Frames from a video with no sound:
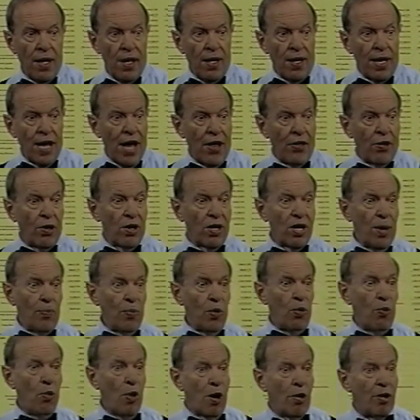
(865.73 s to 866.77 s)
Now, there are a
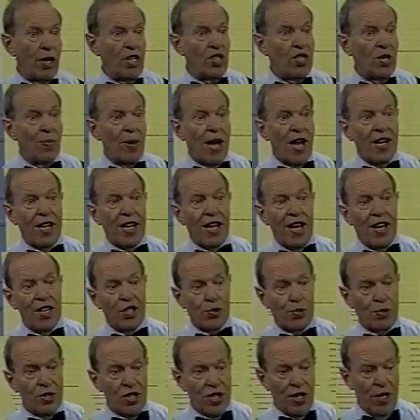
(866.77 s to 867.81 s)
couple worries about
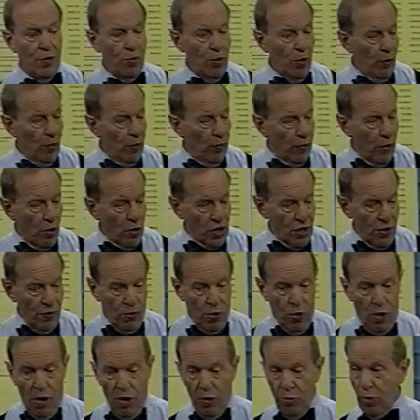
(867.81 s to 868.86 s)
accounts receivable. Well, first of
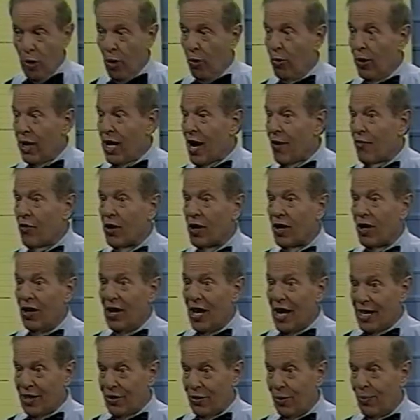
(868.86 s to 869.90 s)
all, will we ever
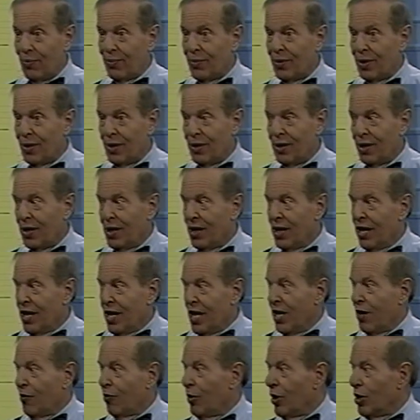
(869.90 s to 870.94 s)
collect them?
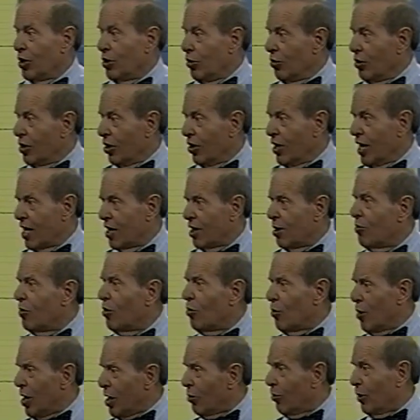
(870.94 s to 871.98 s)
And if we do collect them,
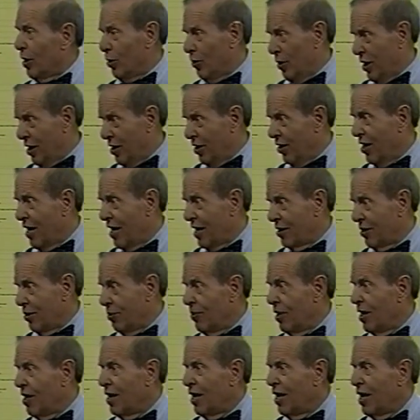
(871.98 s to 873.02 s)
when are we going to collect
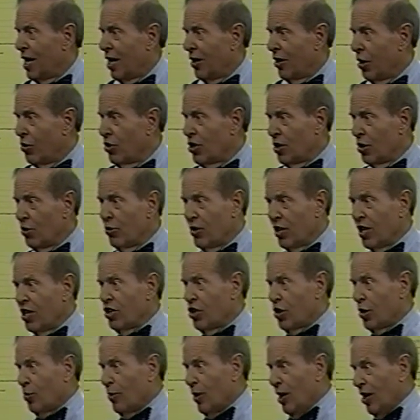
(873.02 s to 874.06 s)
them? And those two
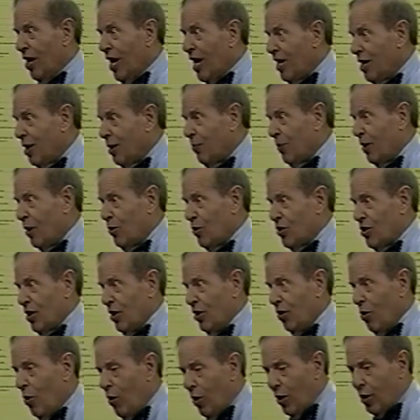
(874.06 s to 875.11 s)
things are related because the
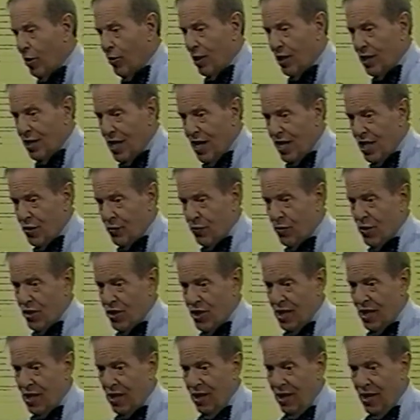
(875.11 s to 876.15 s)
longer it takes for us
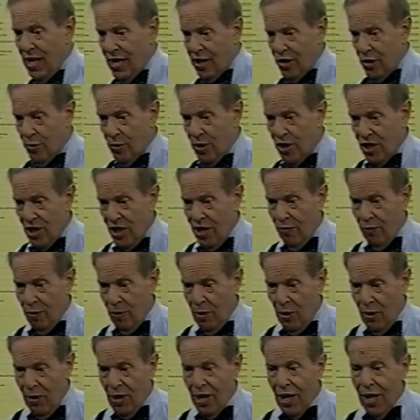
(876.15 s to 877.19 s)
to collect a
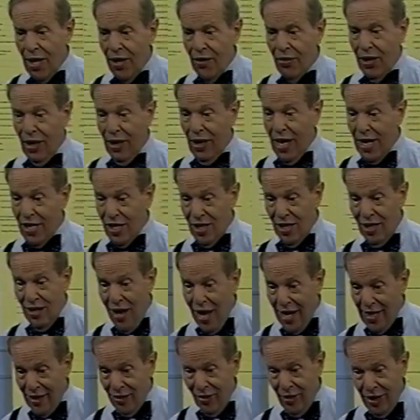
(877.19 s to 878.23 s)
receivable, the less
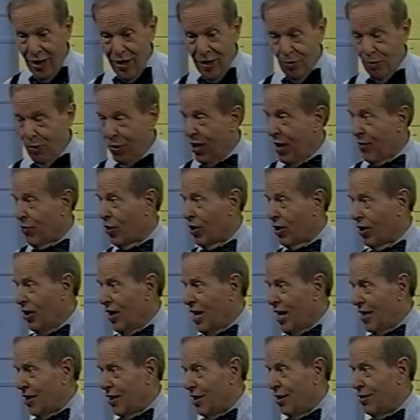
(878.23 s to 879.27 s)
likely we'll ever
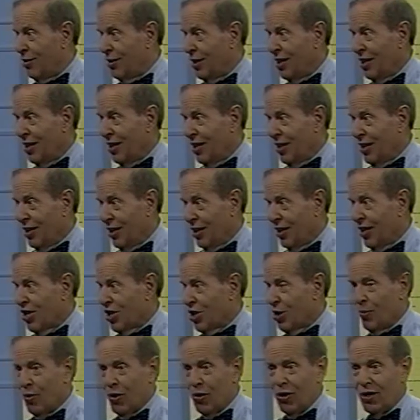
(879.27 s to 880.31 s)
collect it. The
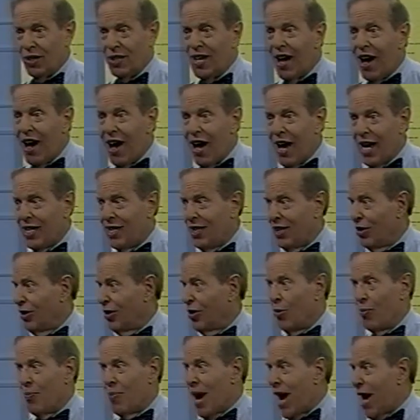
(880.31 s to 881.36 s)
customer could die, could
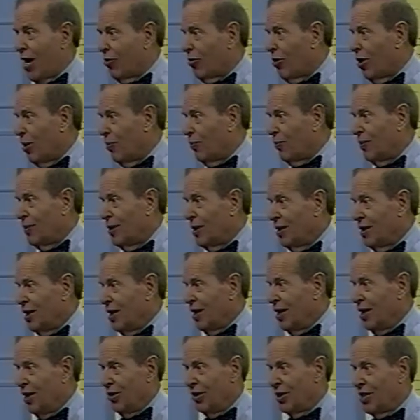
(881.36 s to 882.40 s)
go bankrupt,
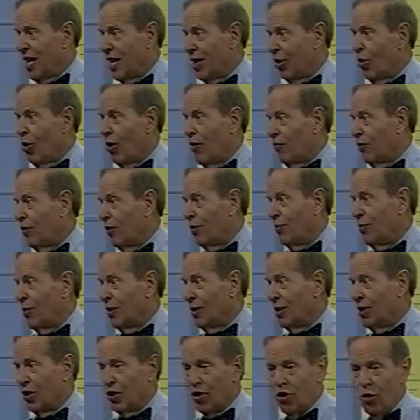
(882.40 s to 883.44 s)
could take off to
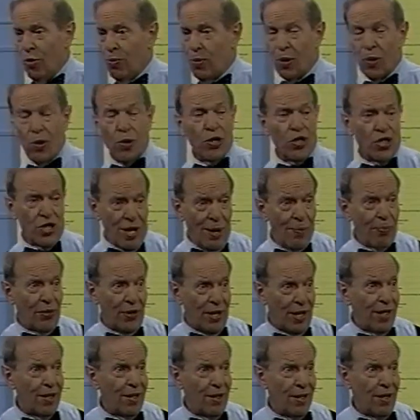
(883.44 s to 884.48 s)
Cuba or
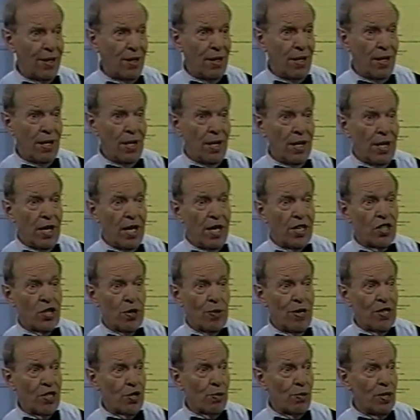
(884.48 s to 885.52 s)
something. And
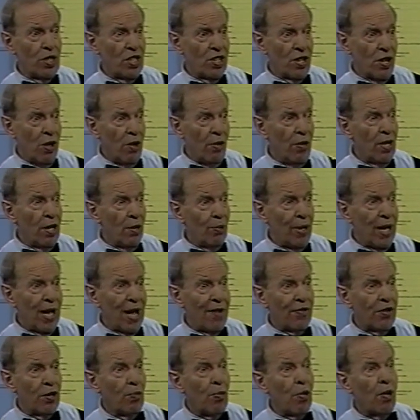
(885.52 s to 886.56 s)
so as a result, we
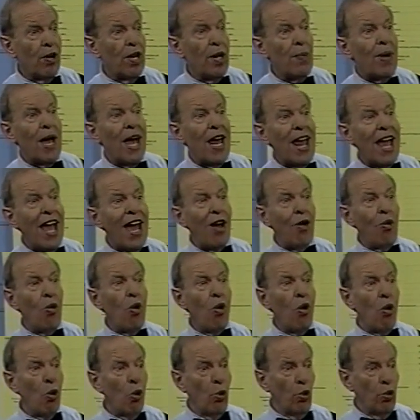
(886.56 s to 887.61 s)
have to worry about how
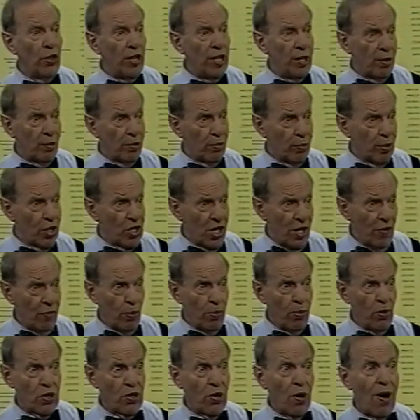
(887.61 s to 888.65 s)
old the
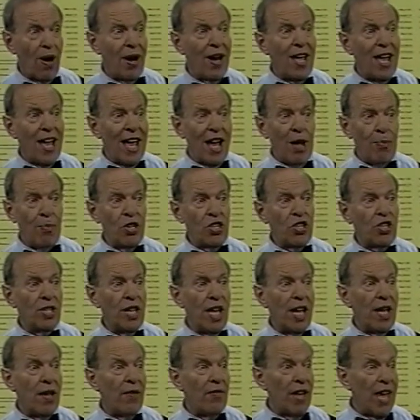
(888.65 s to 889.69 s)
receivables are, how much
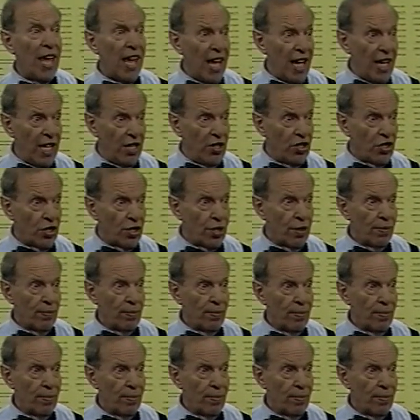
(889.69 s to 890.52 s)
they have aged.